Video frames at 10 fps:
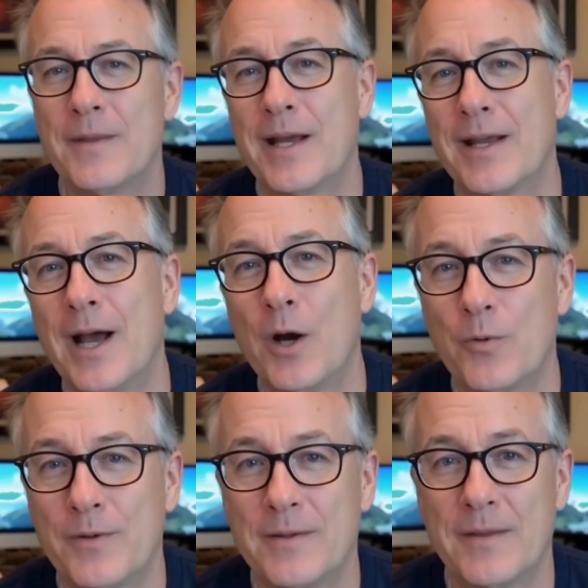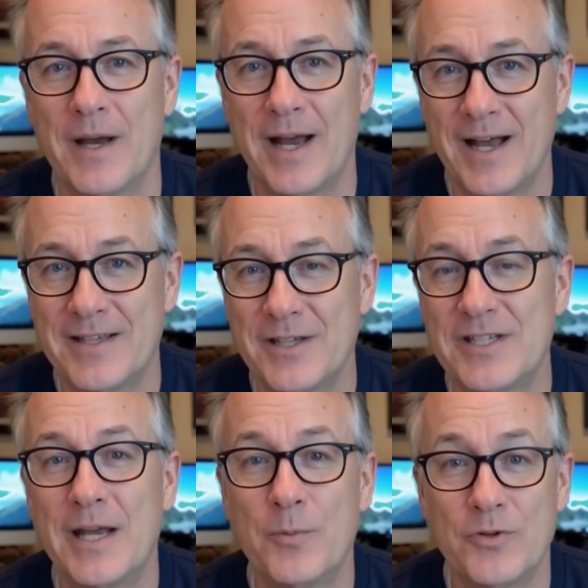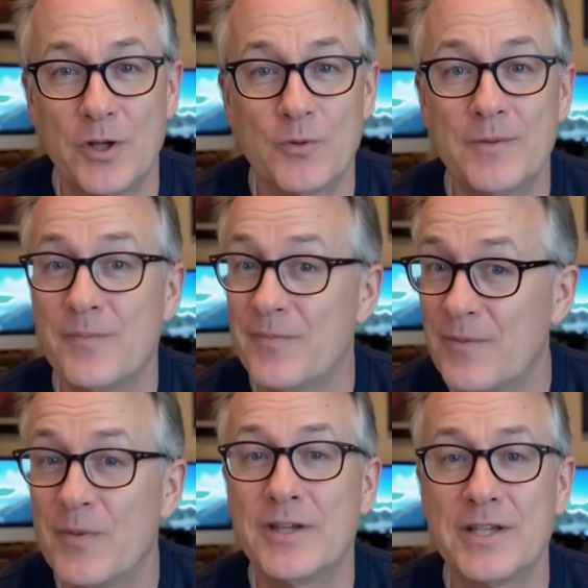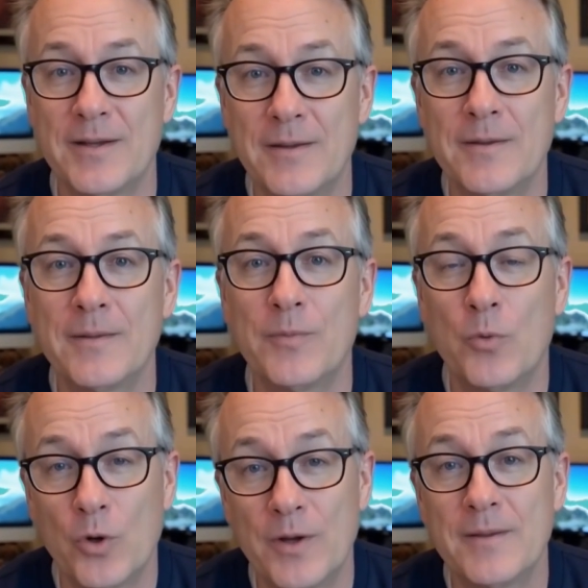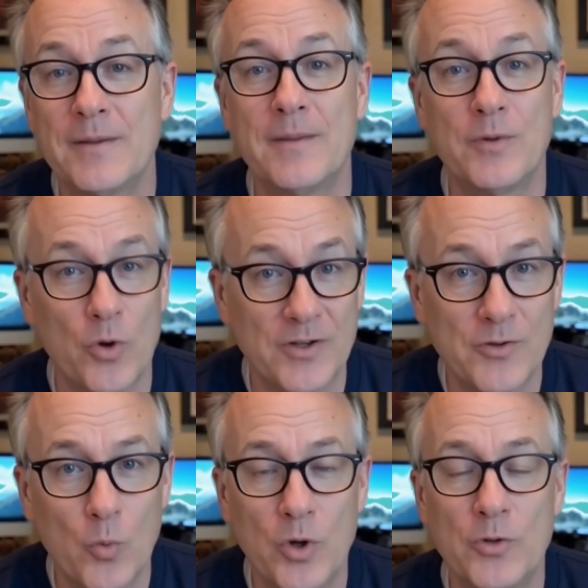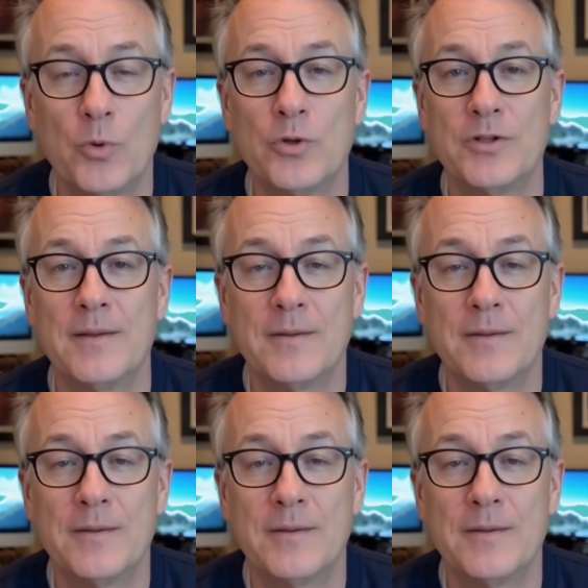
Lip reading: And now, I ask the same of you. Listen, look, trust the whispers.